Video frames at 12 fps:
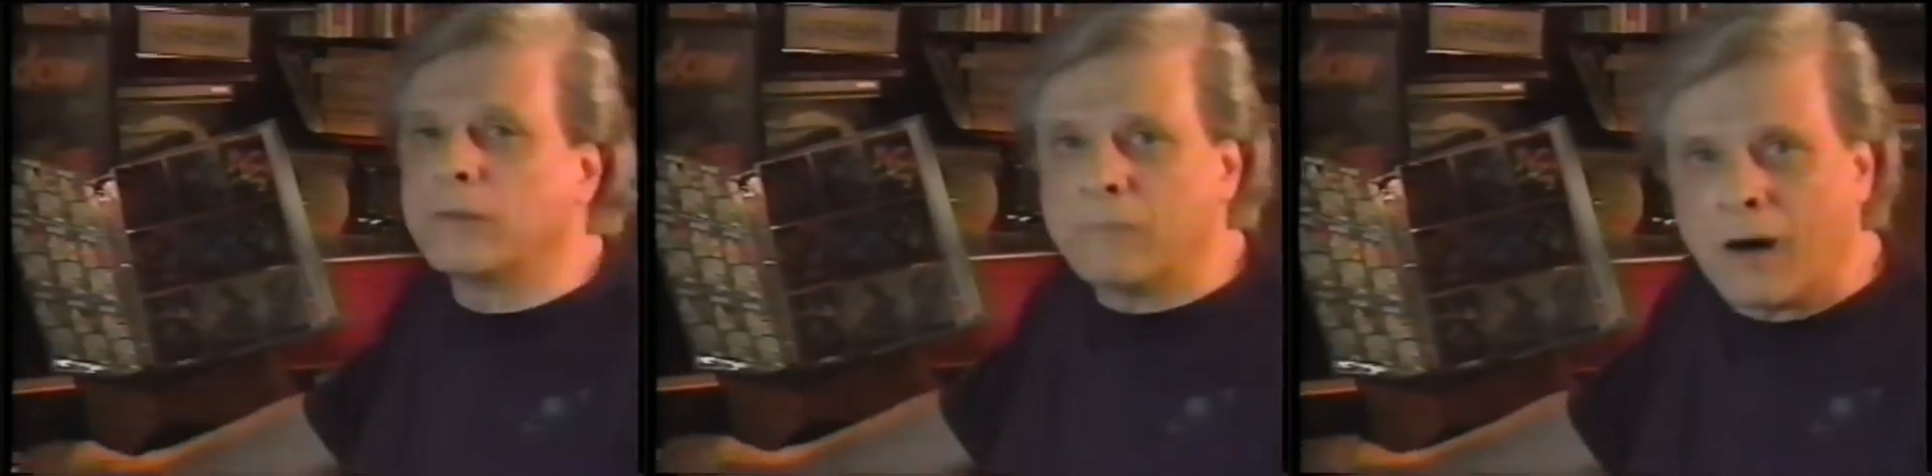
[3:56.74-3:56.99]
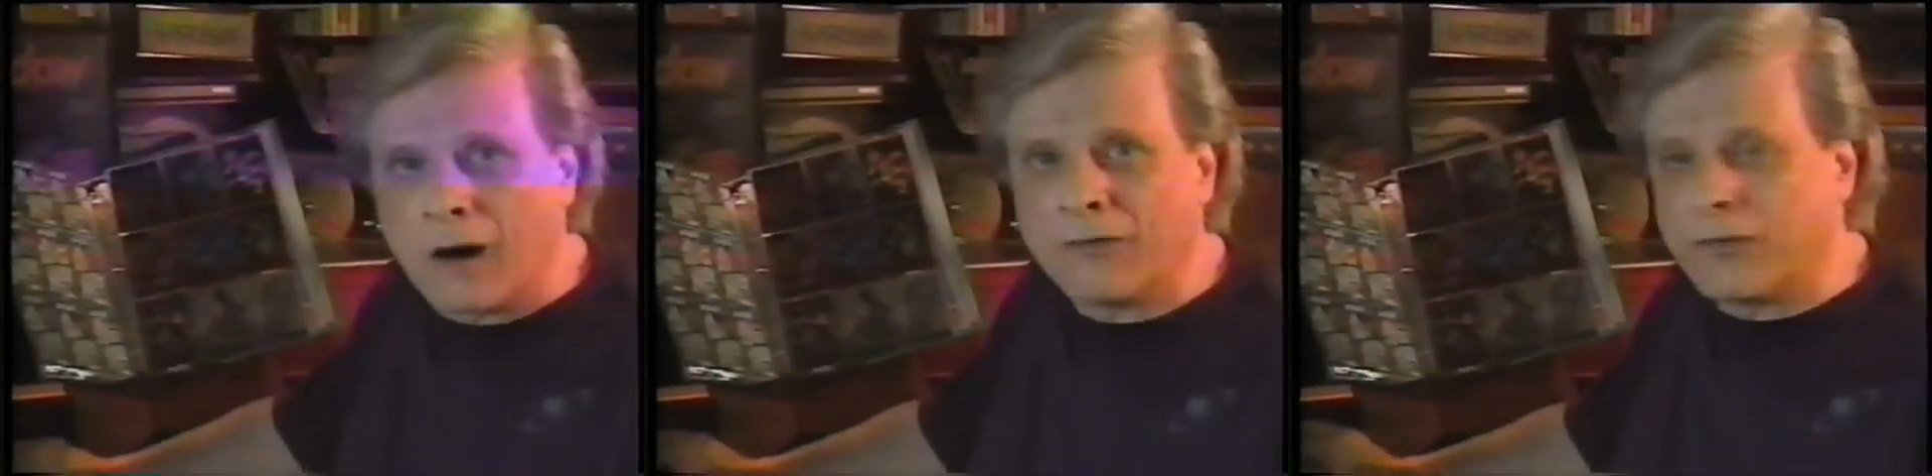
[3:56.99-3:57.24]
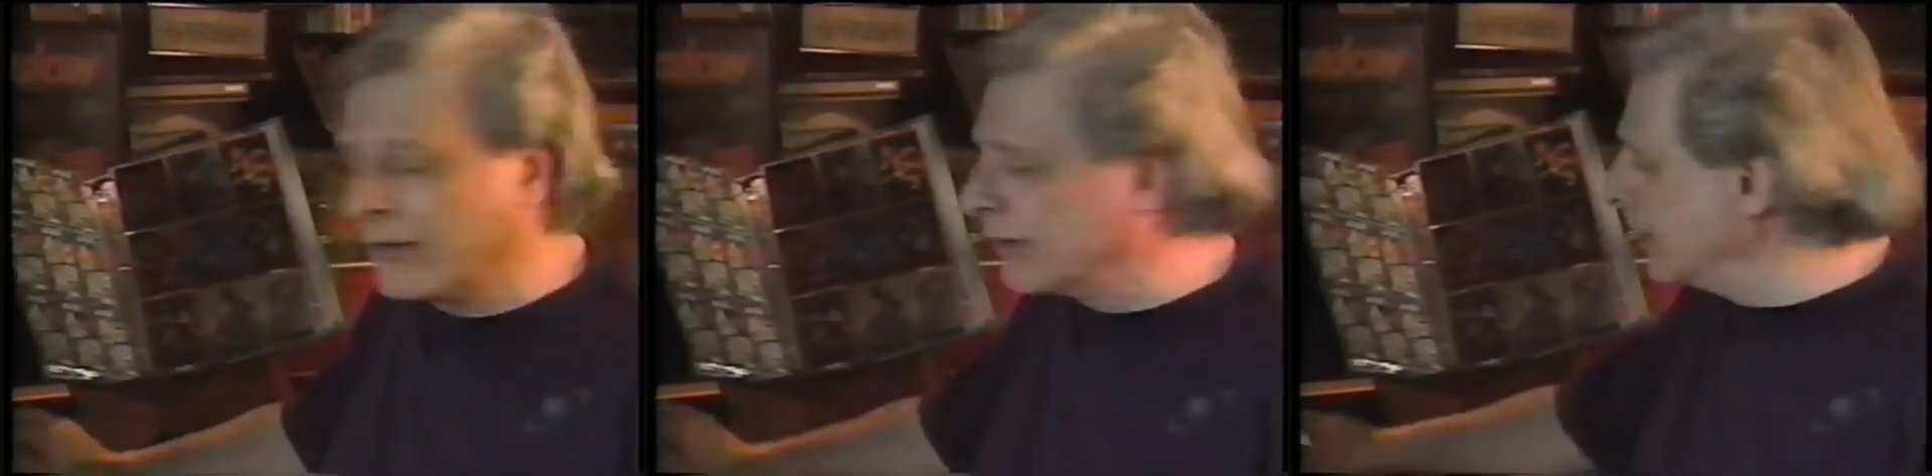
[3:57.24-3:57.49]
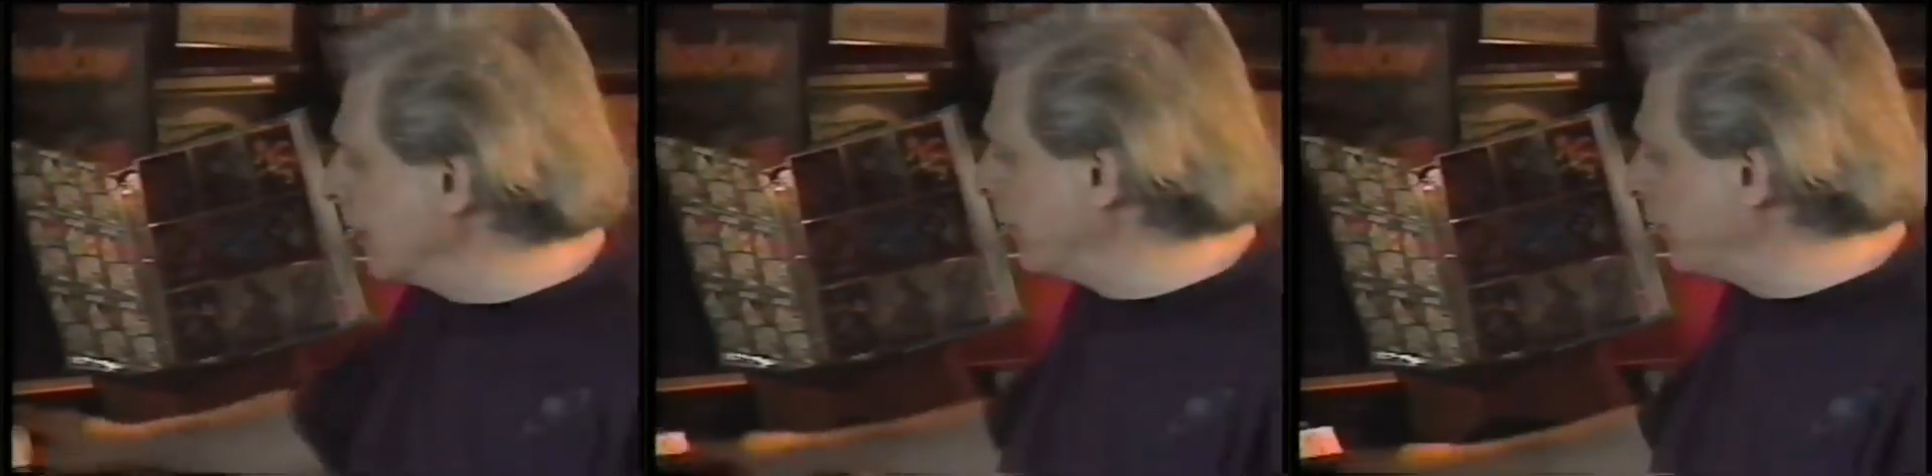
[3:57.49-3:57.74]
Marvel,
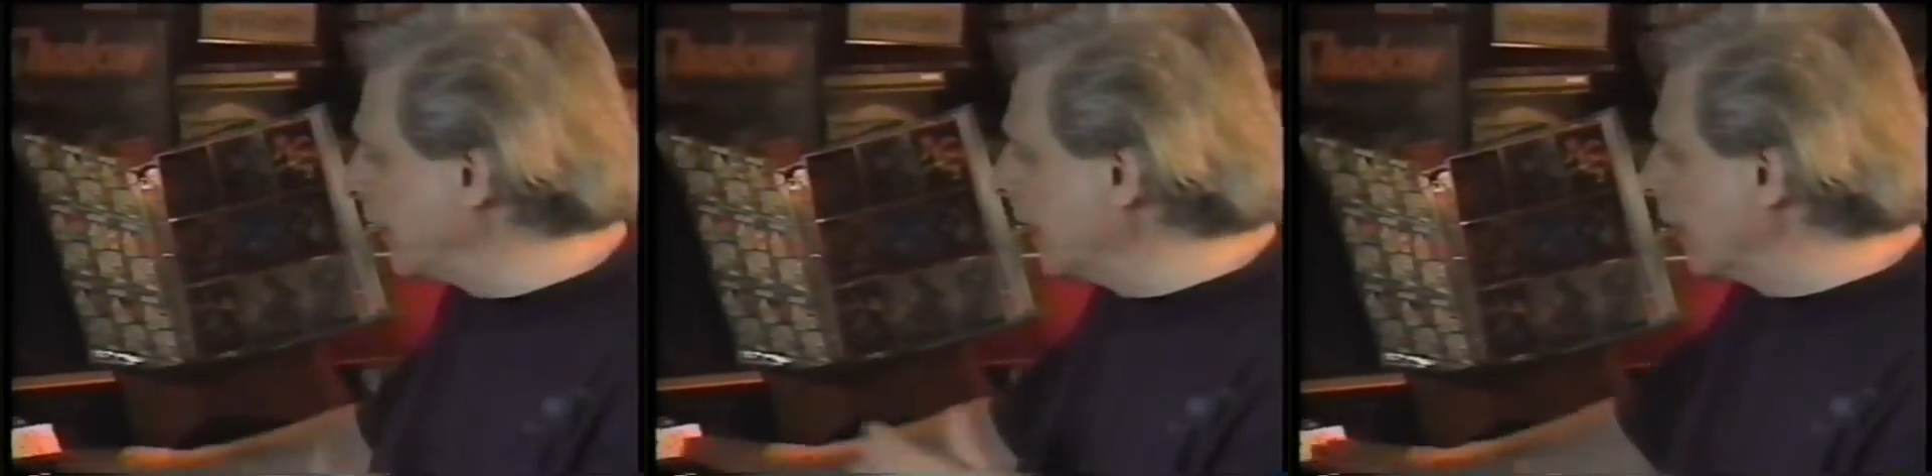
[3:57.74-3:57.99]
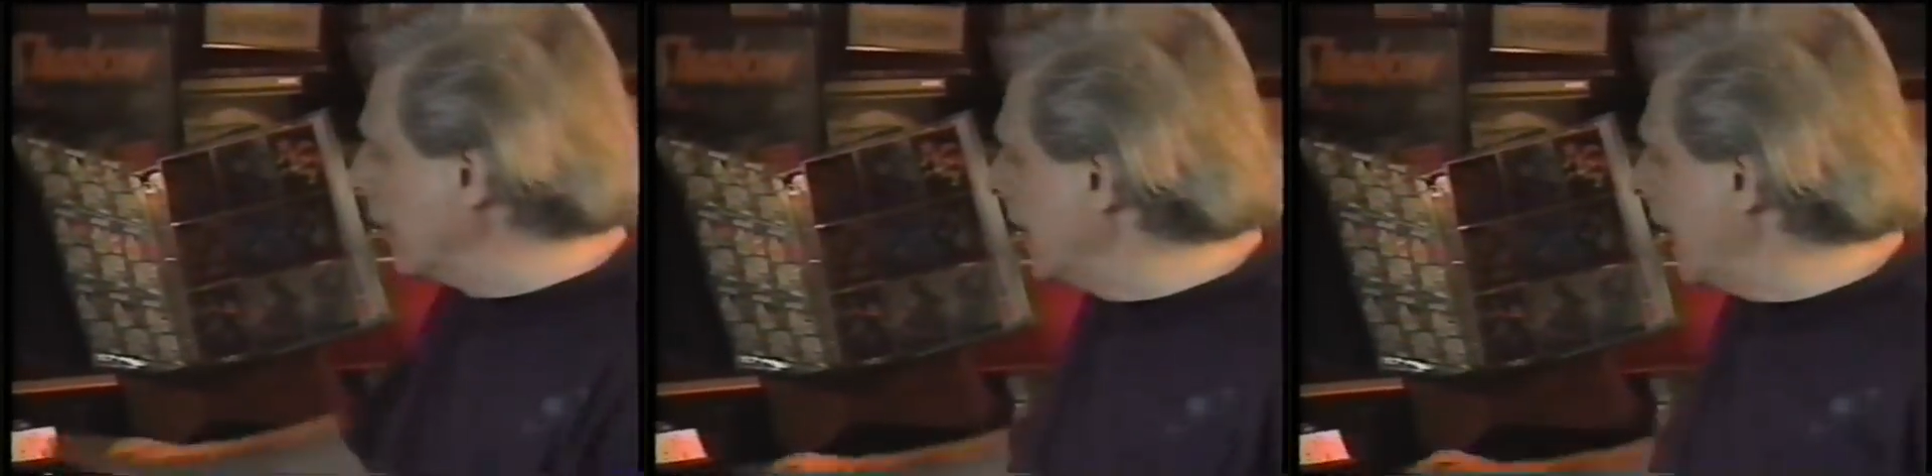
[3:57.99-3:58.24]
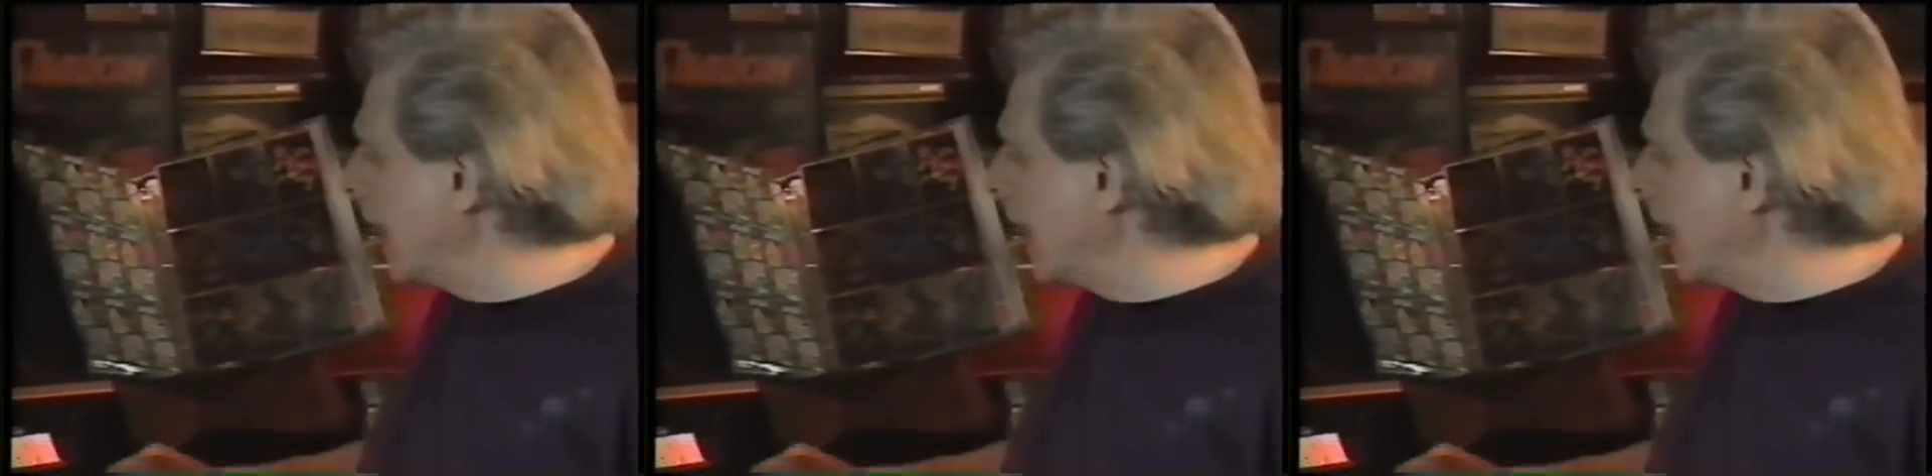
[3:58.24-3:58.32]
you know, Fleer,